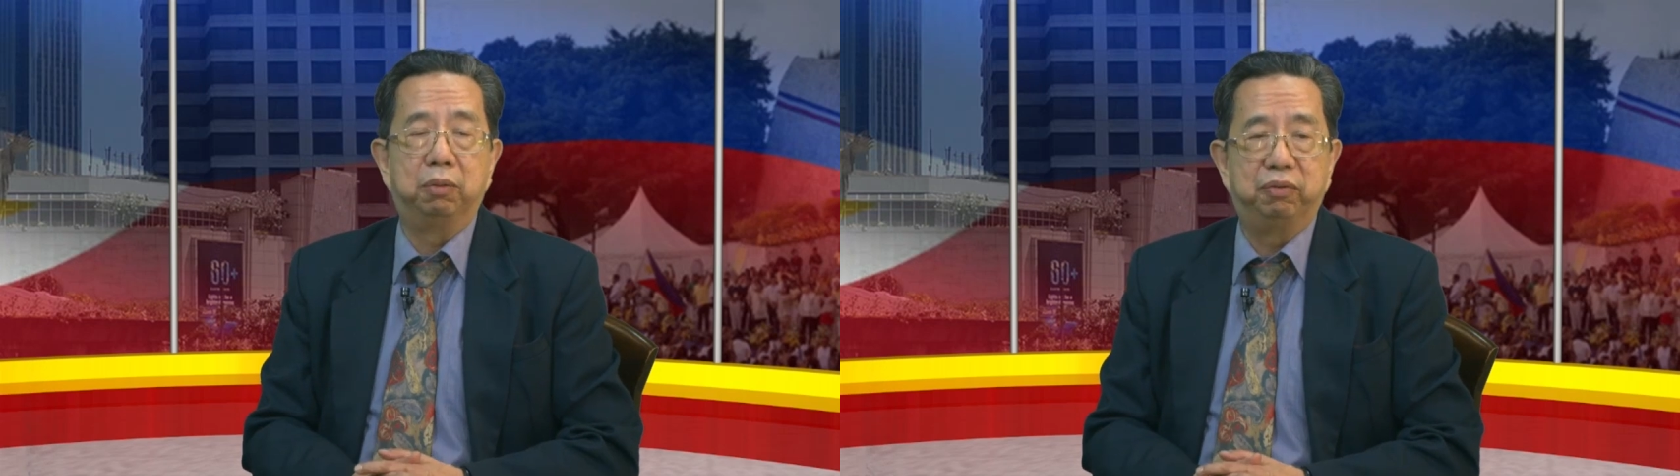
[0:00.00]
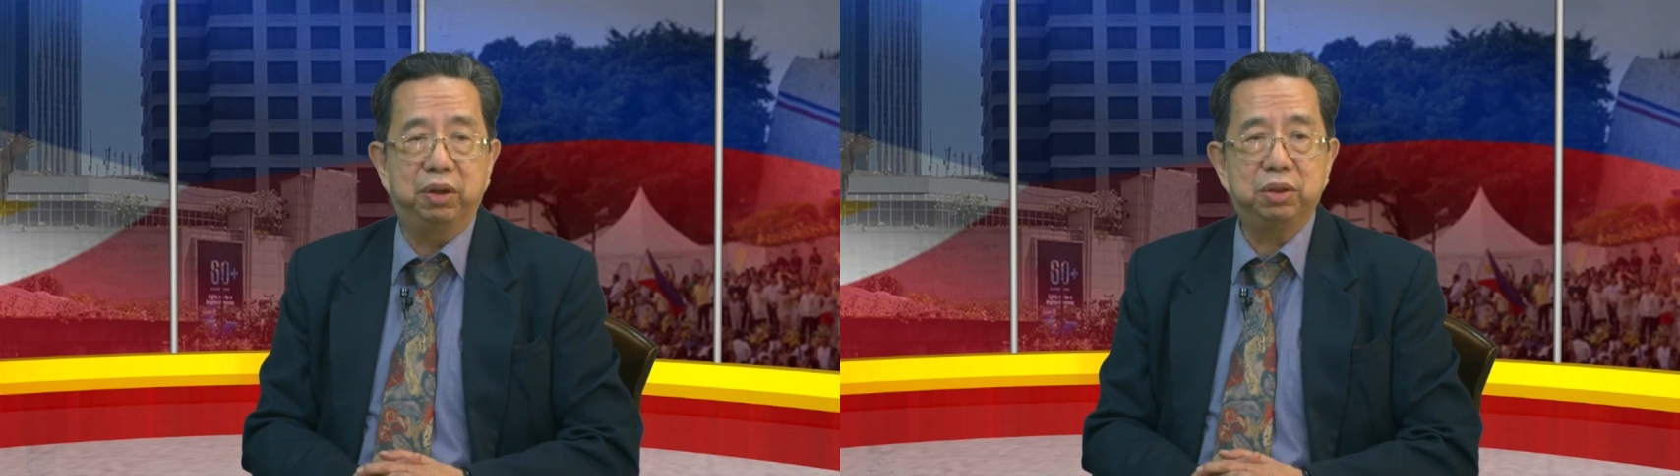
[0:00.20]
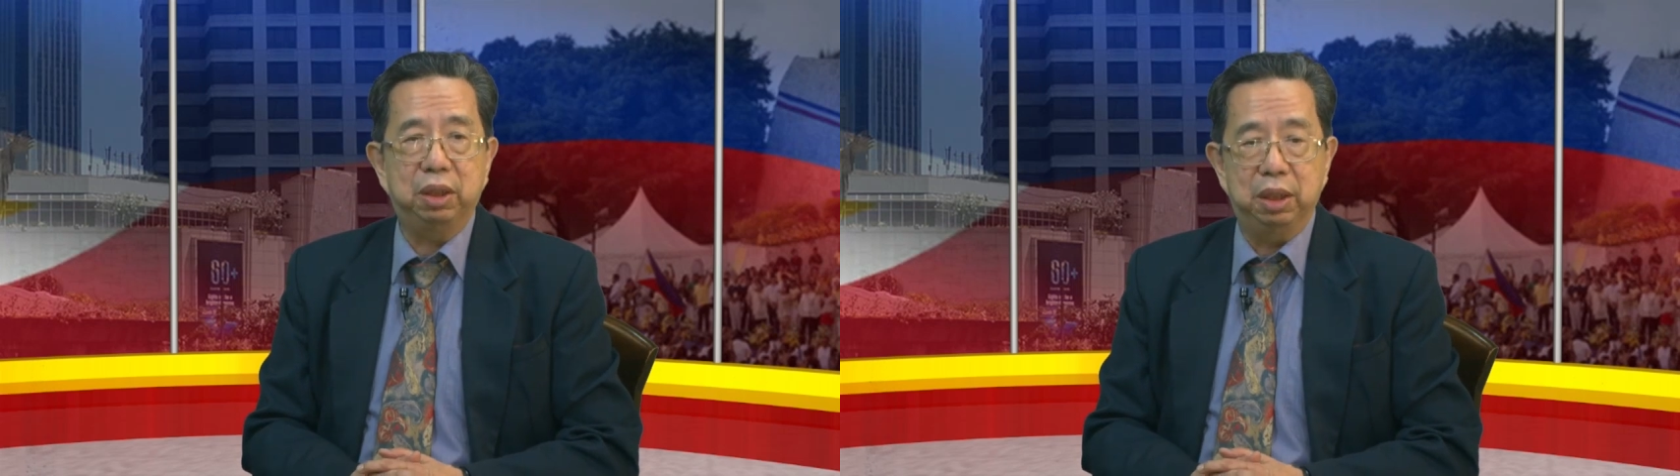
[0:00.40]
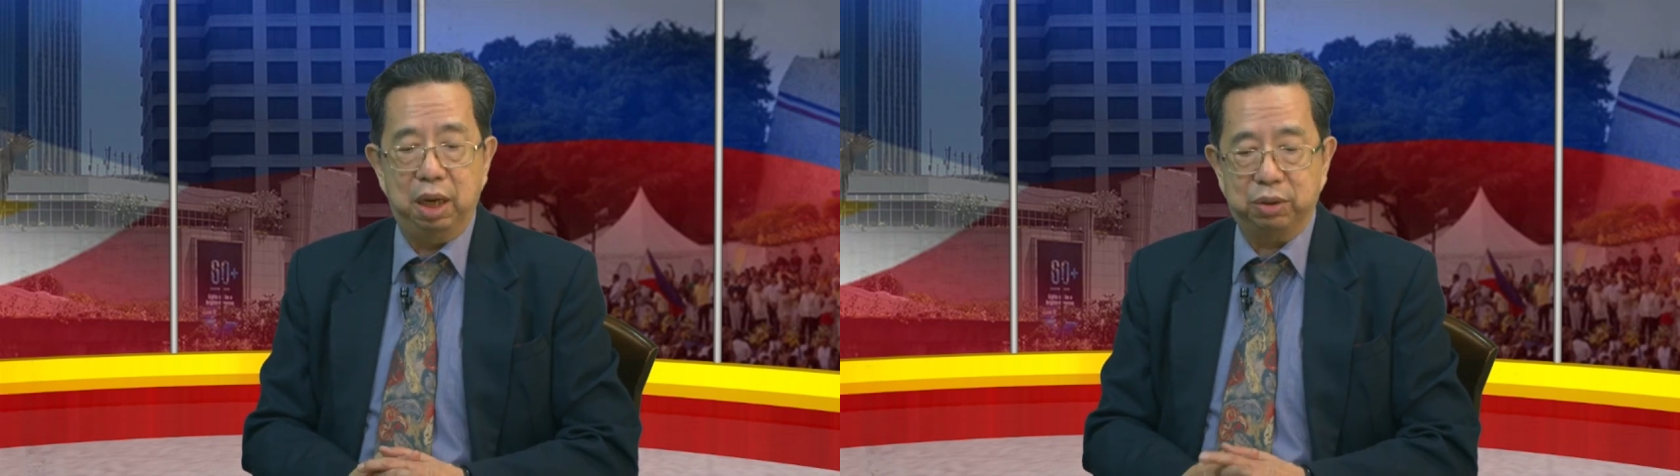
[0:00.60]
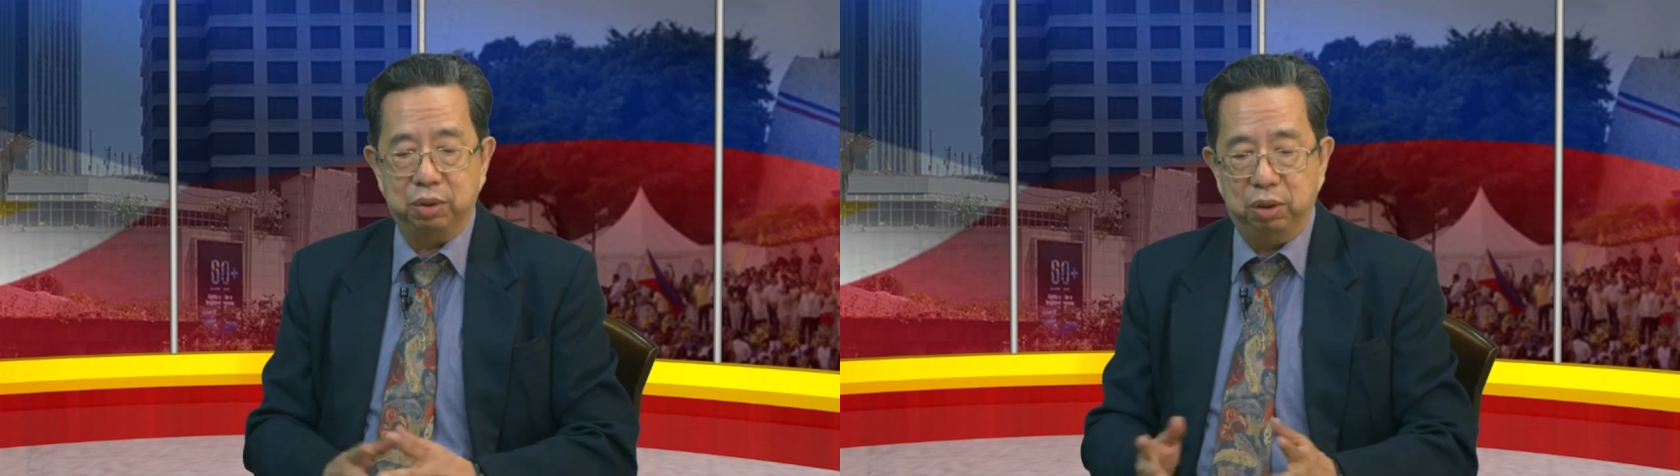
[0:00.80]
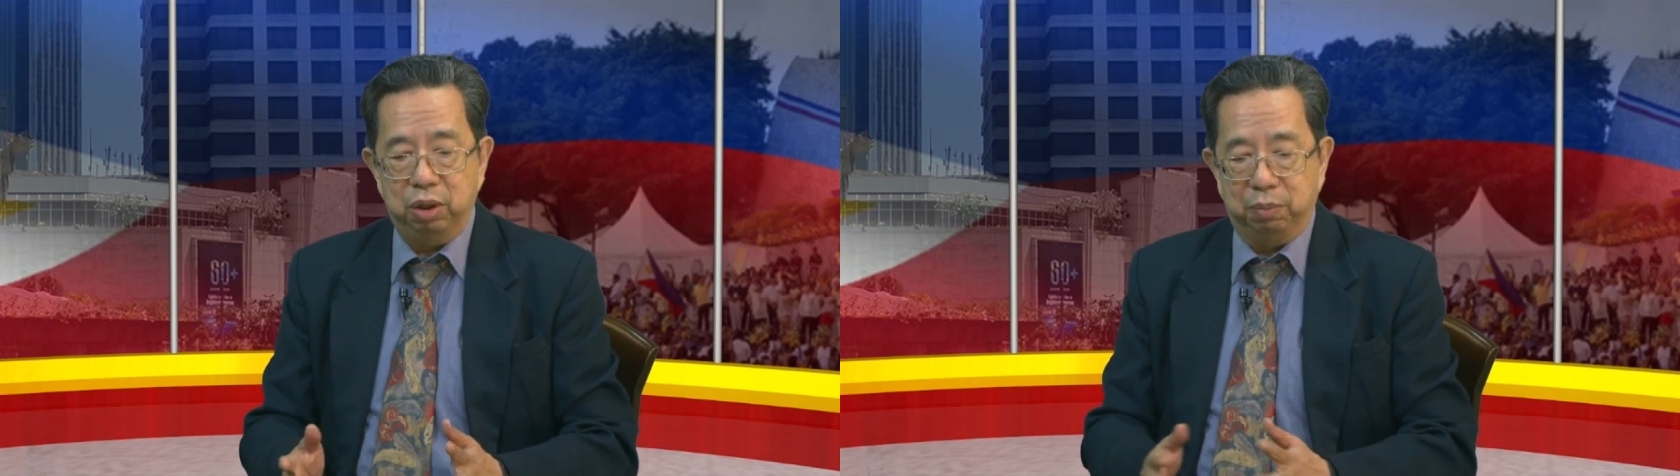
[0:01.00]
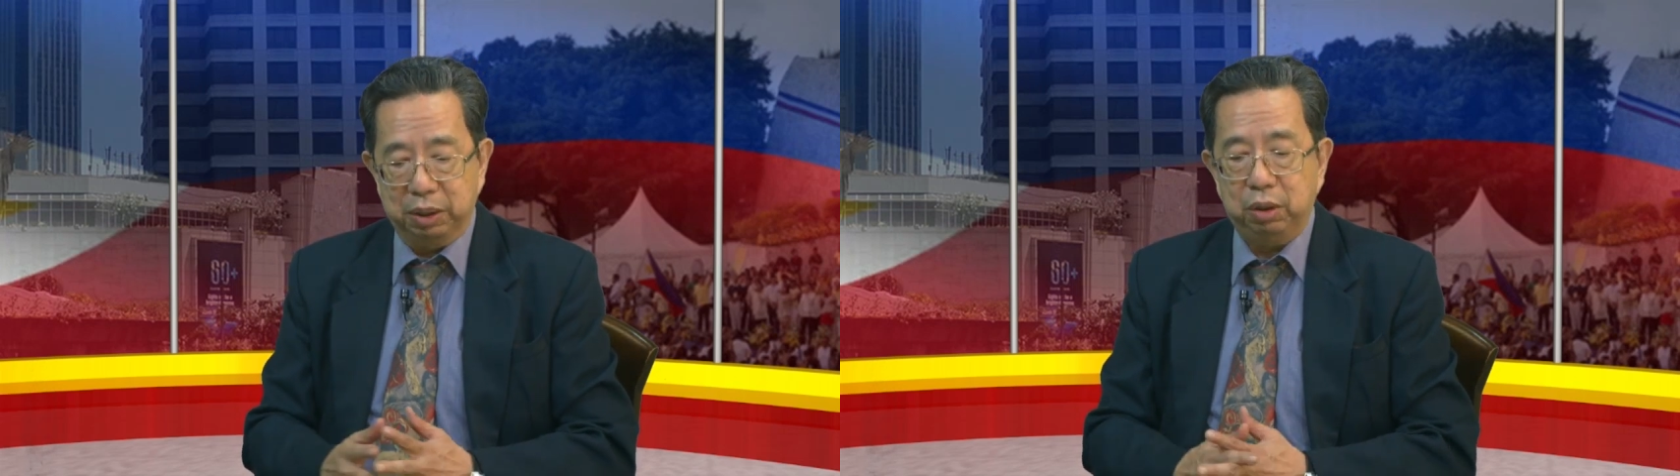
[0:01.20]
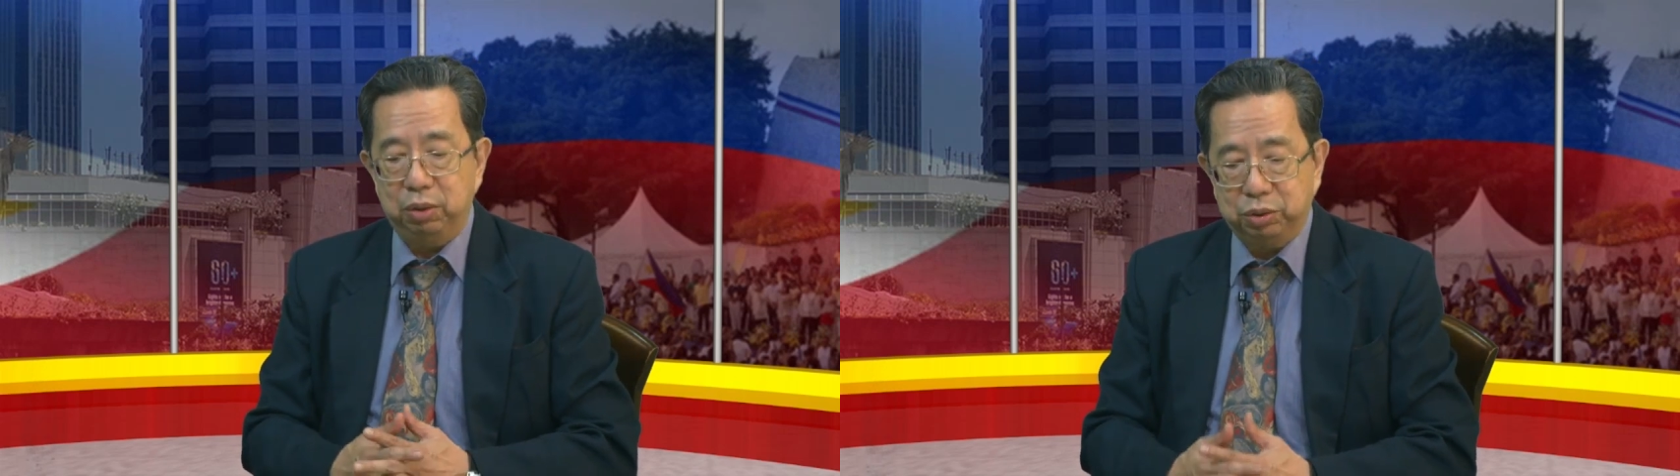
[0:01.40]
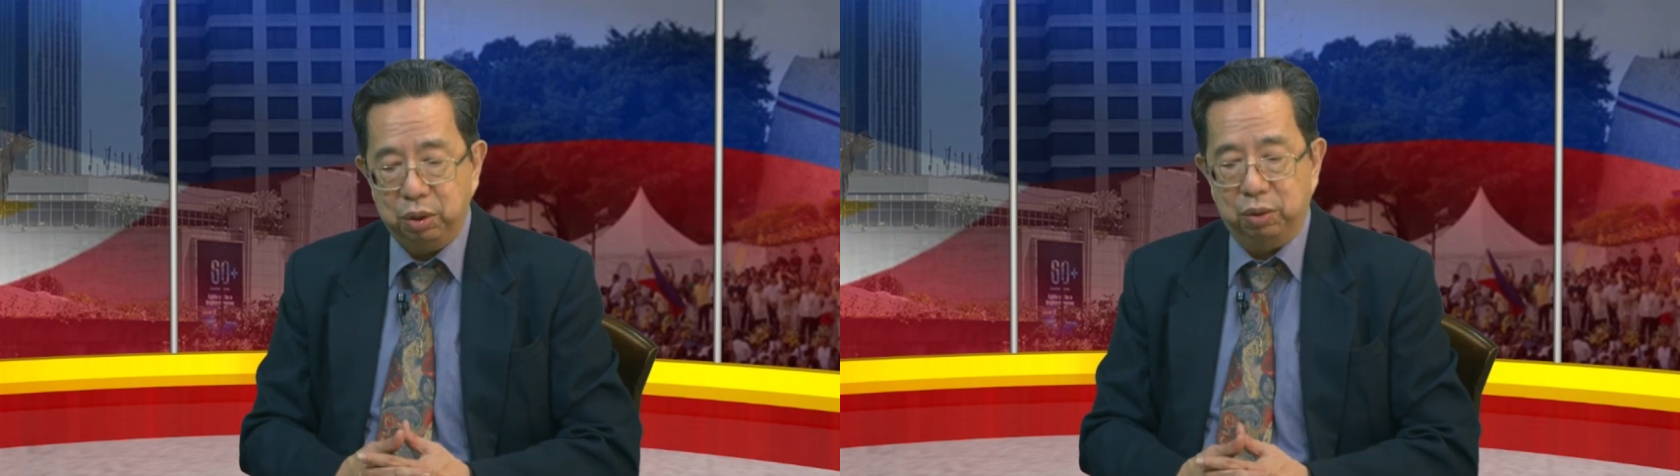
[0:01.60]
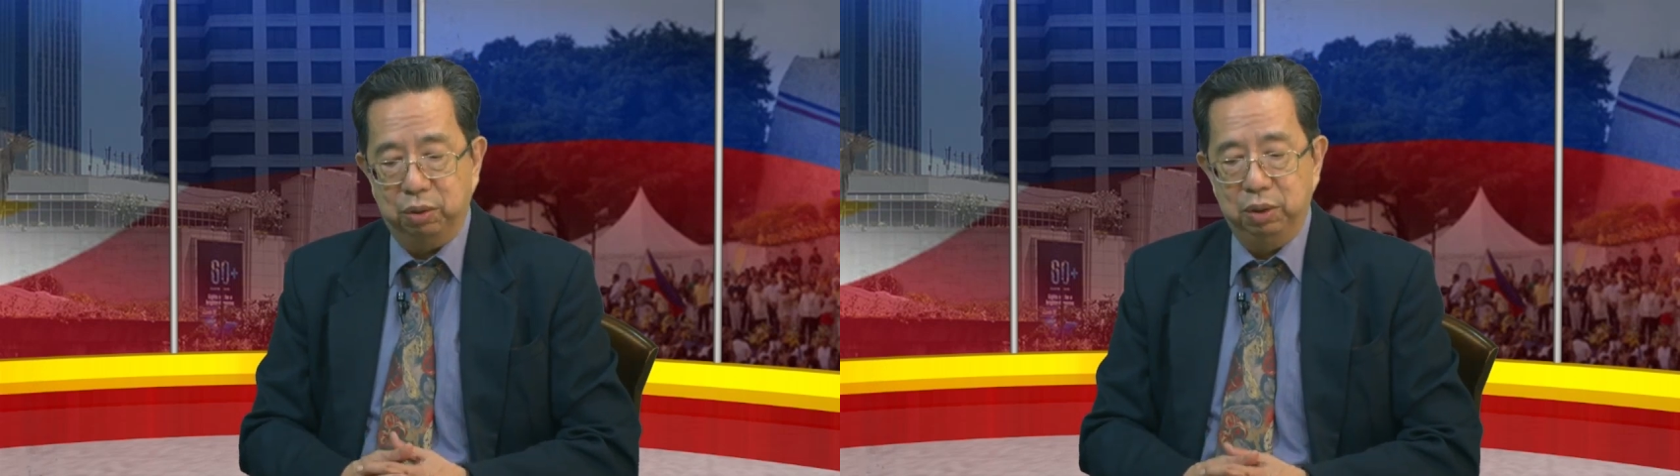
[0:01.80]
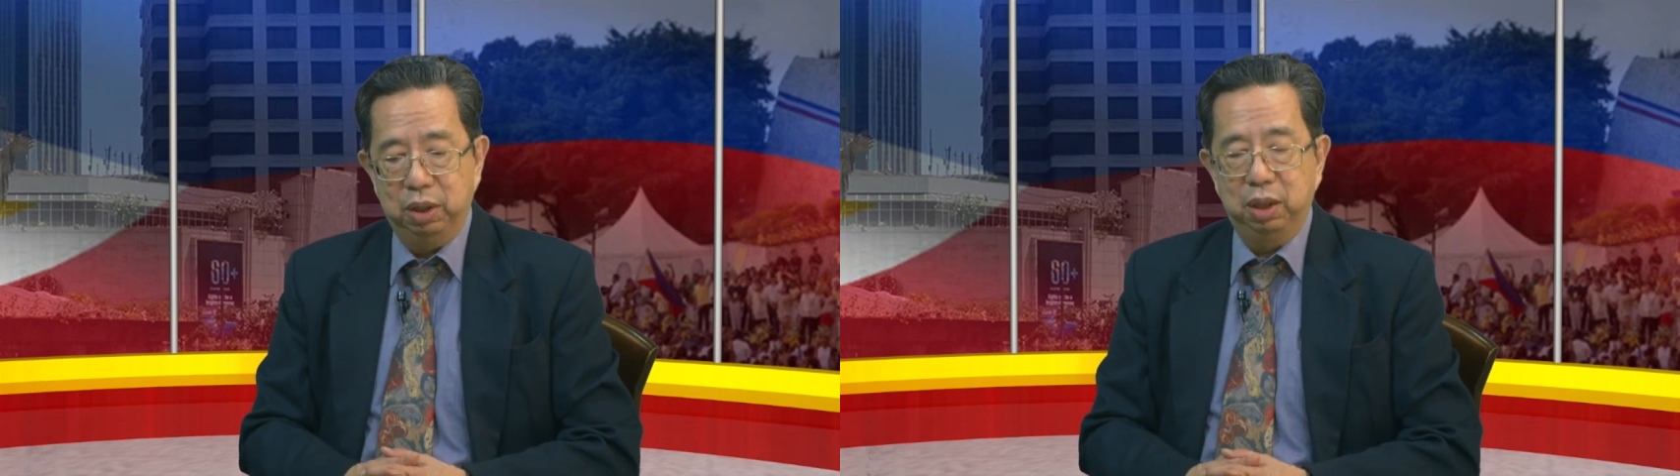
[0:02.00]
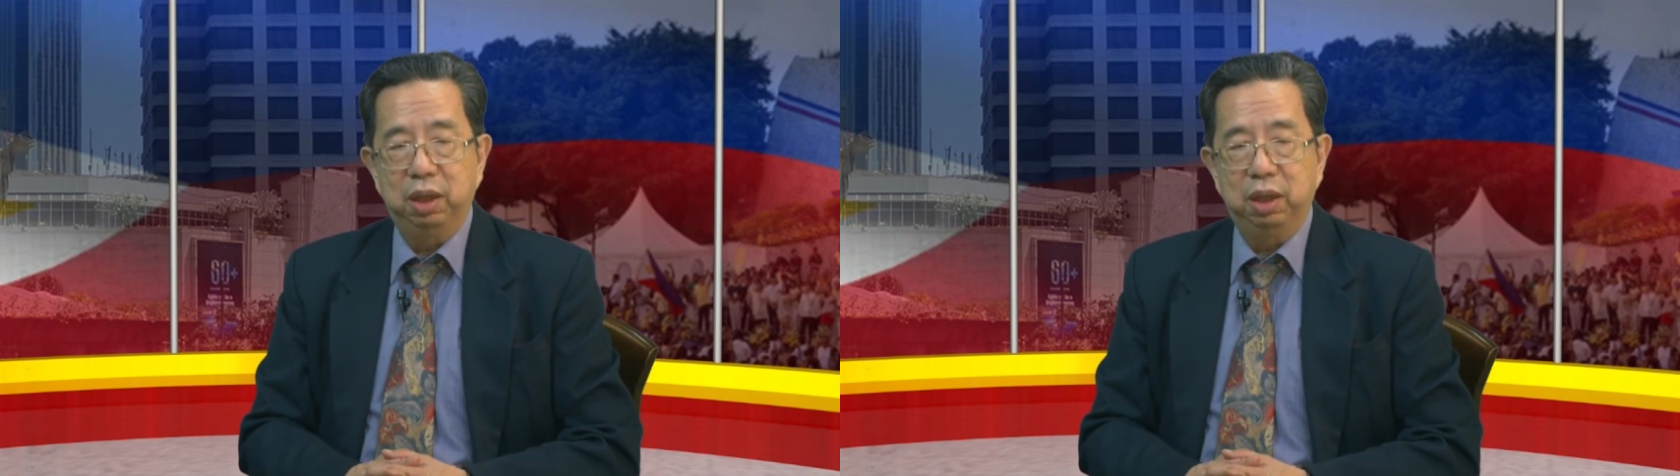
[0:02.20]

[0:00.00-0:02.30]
versed in election law, but also